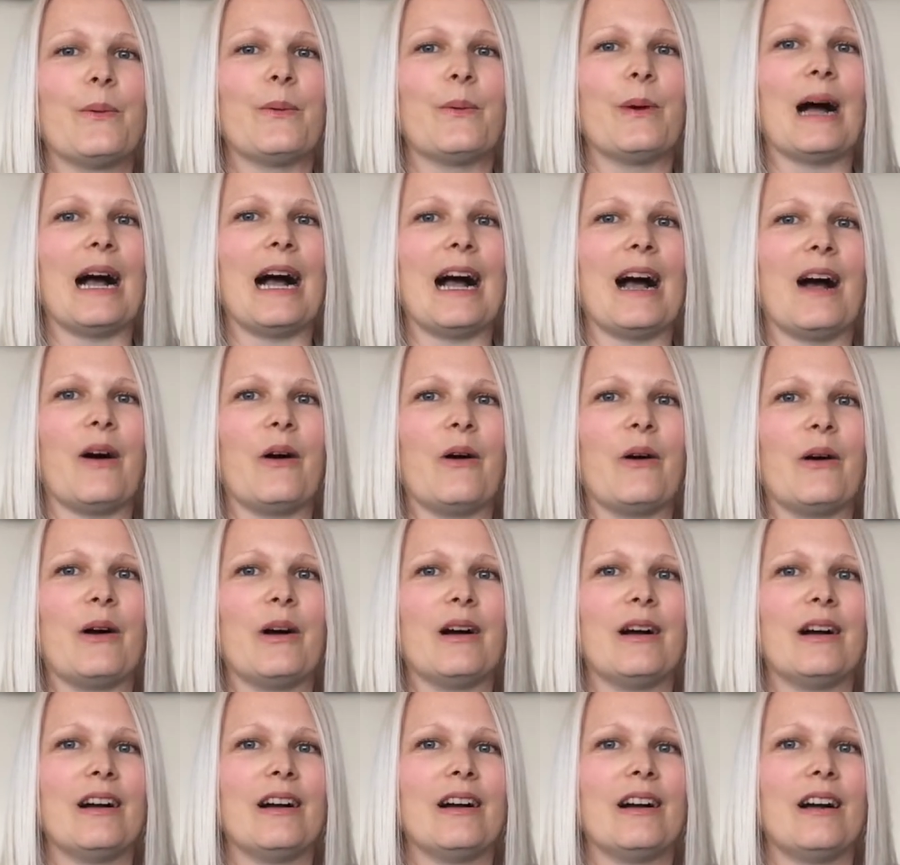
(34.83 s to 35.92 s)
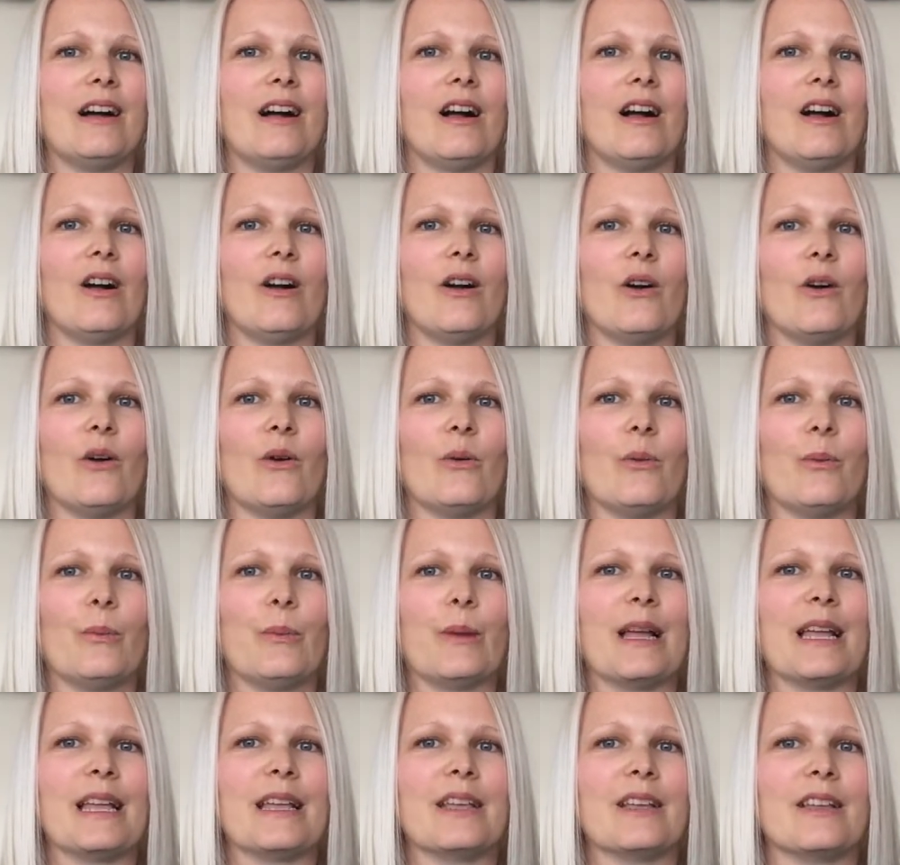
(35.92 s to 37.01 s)
Wow, oh
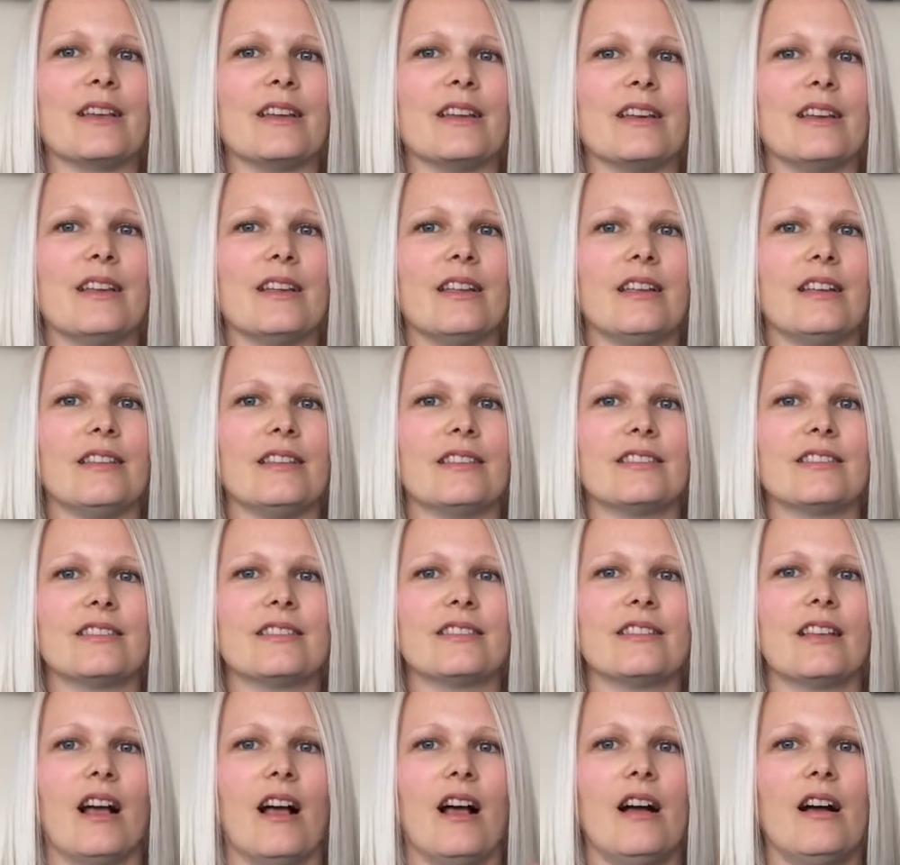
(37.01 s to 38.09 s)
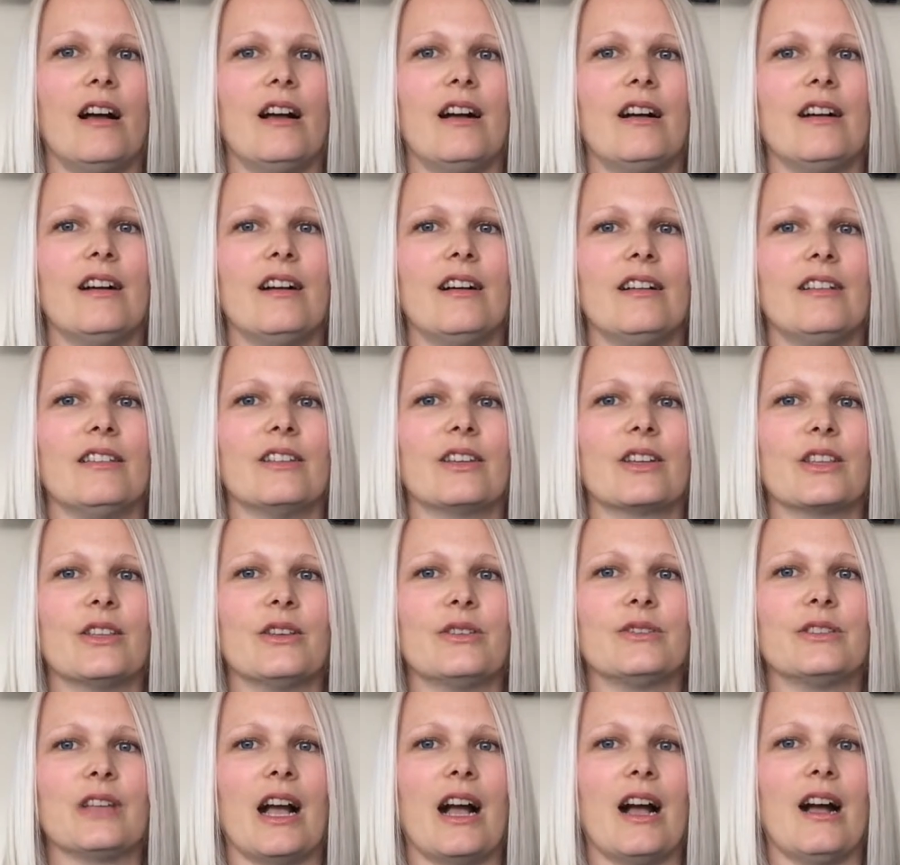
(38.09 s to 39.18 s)
my goodness, look at
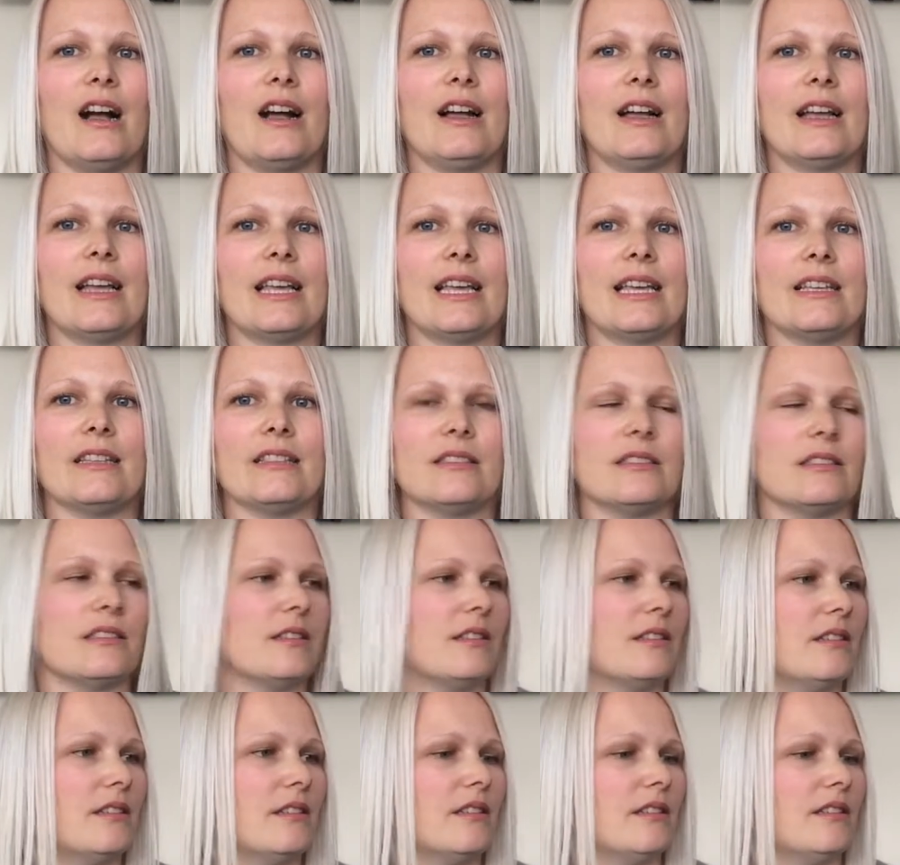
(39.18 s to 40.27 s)
those eyes.